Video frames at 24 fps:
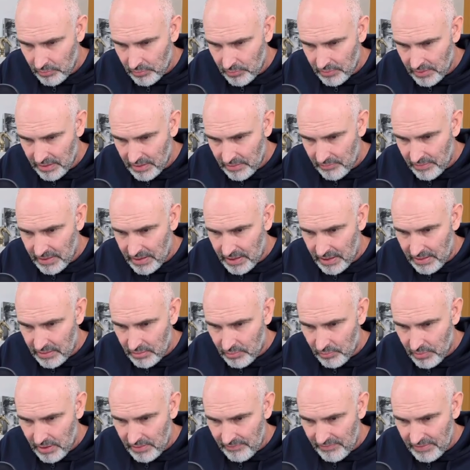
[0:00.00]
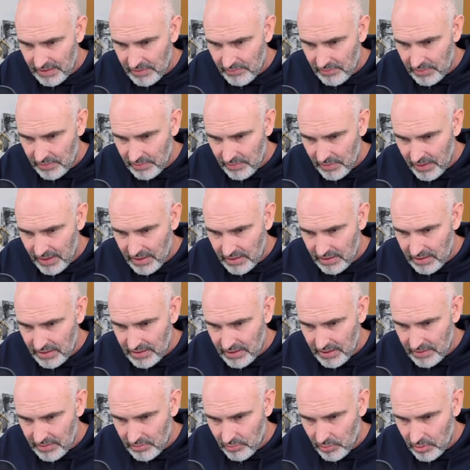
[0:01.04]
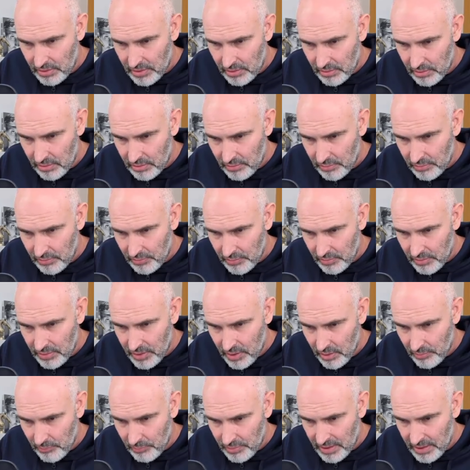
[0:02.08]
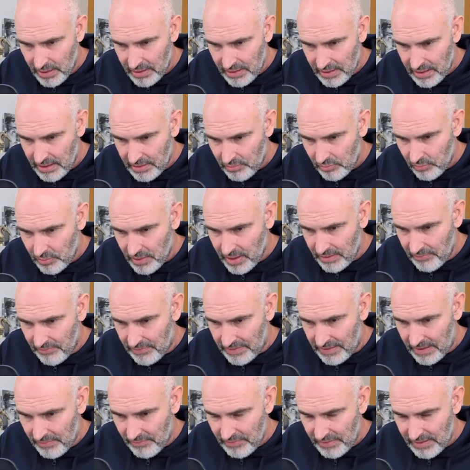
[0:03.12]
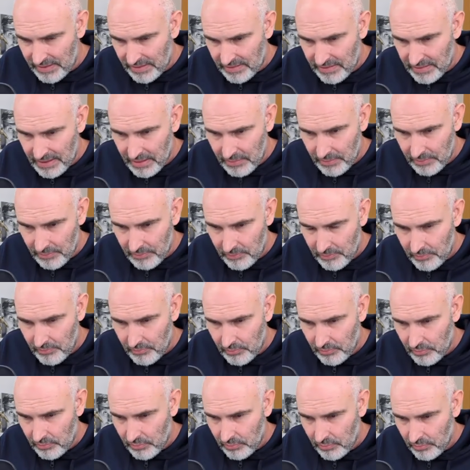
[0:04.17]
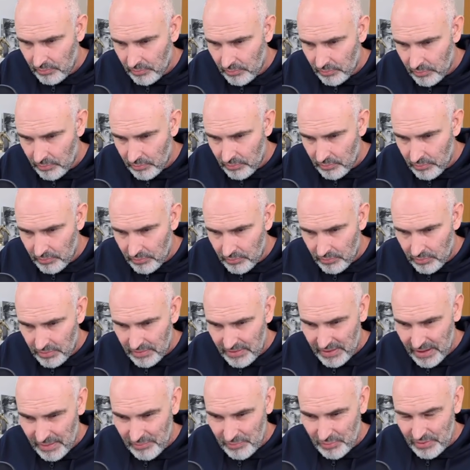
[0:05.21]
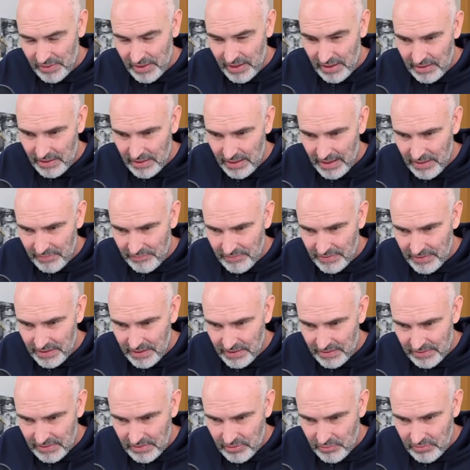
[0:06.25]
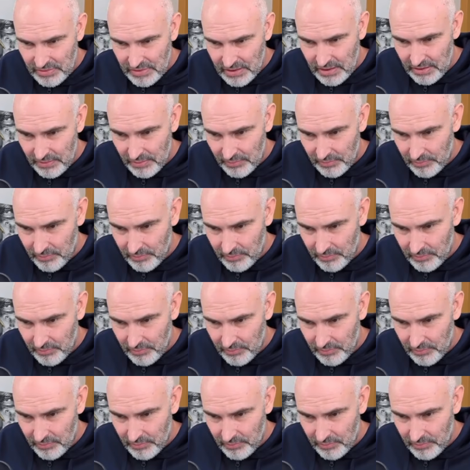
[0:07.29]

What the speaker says: Even king to f7. Actually, that's good. I'll play king to f7 instead, to stay protecting f6, you see.